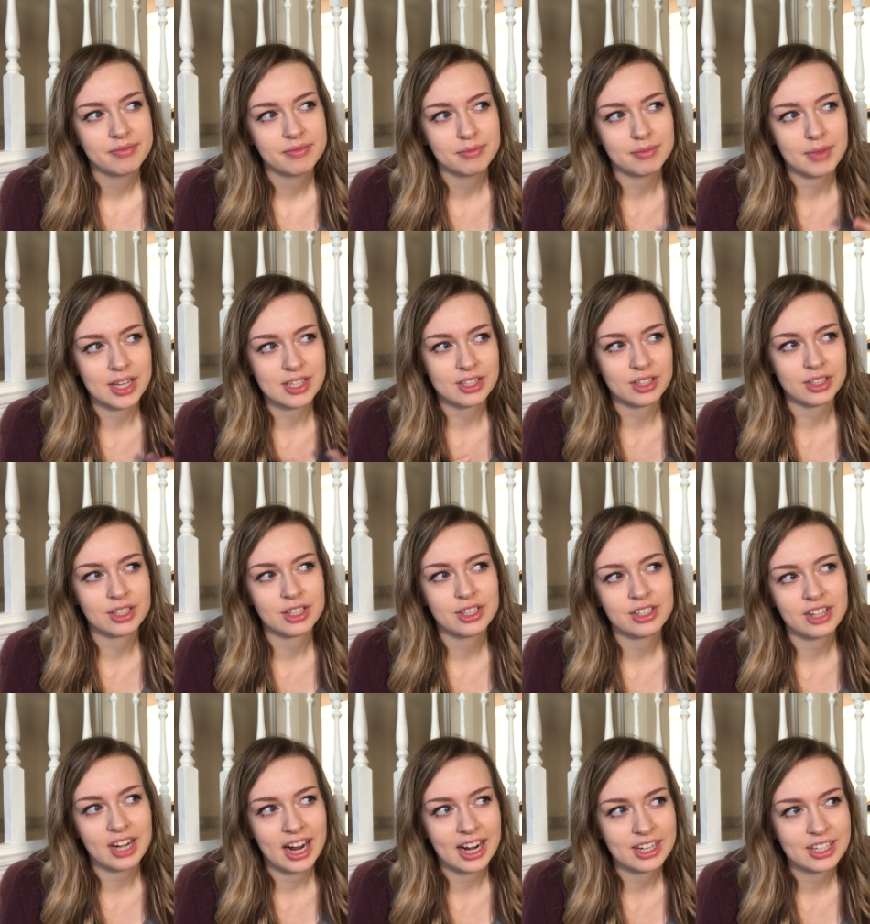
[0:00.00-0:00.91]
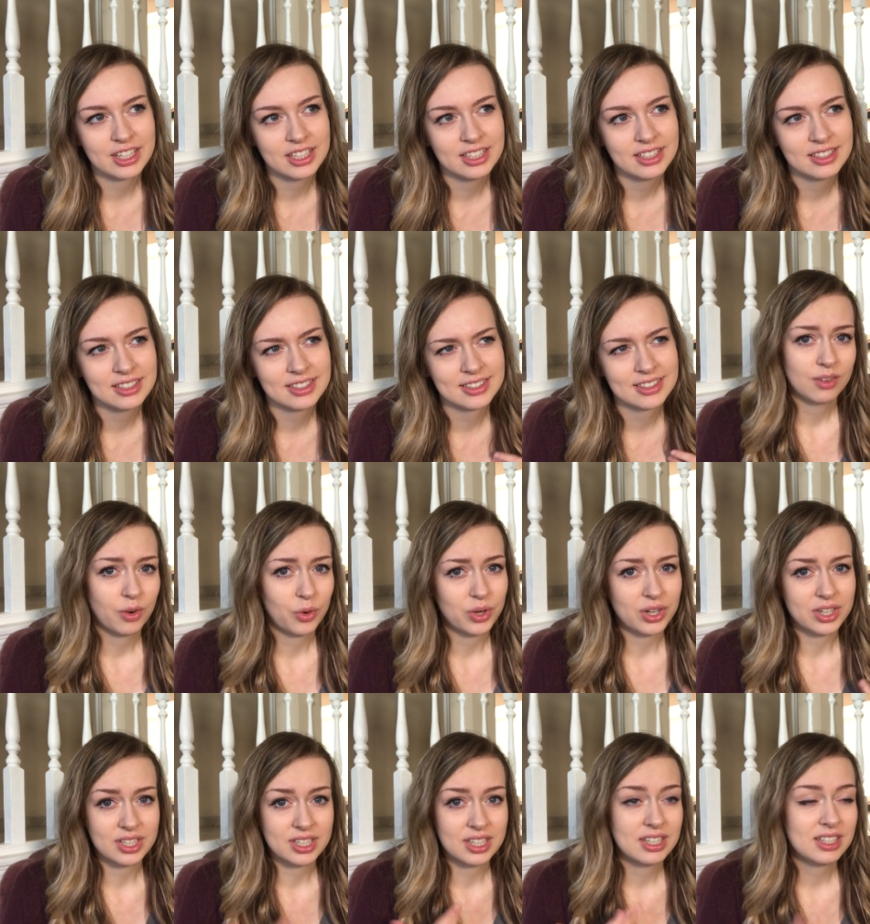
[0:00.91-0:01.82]
muscle contractions
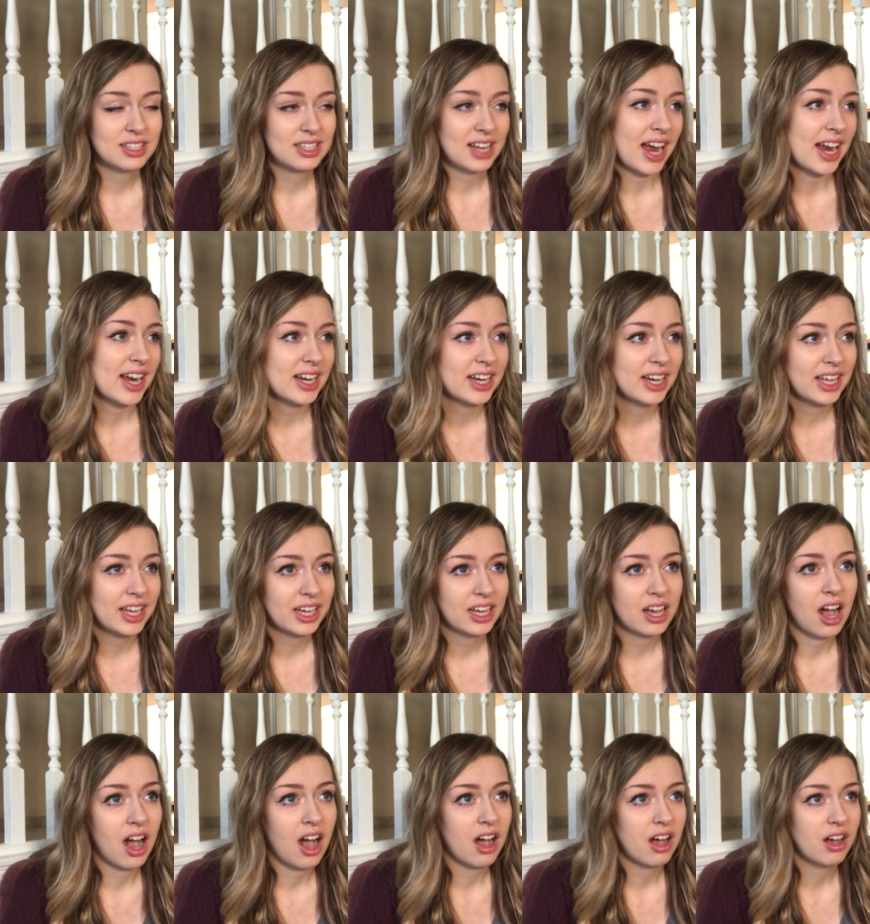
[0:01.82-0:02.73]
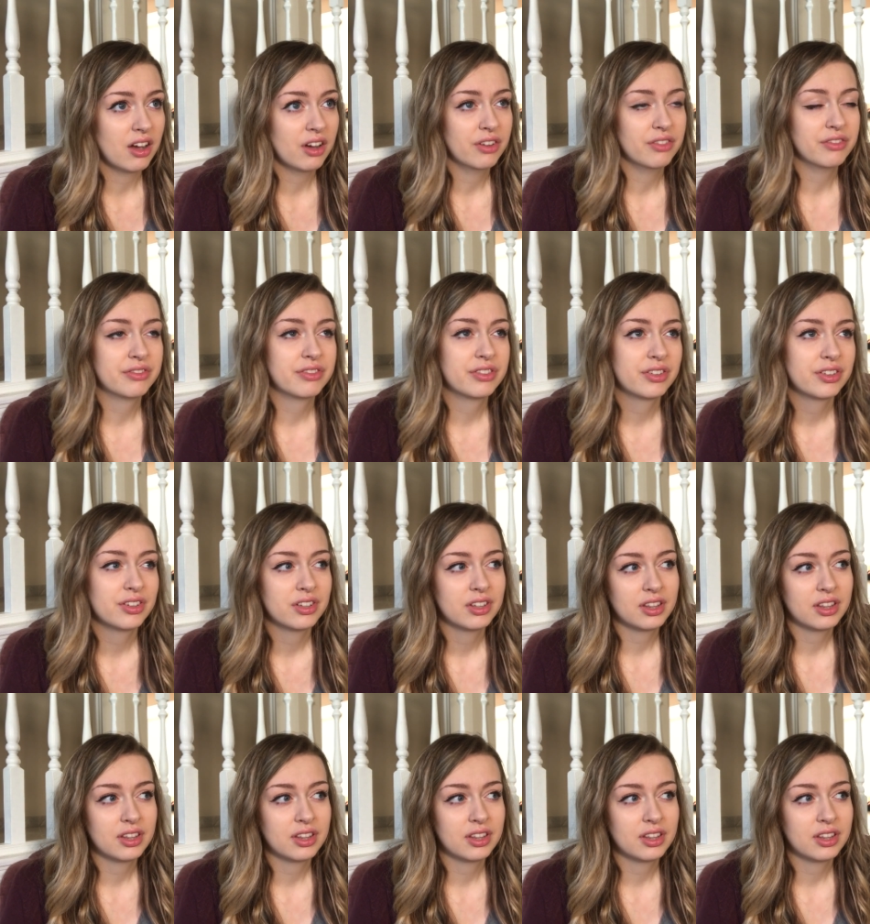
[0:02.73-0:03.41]
or tightening of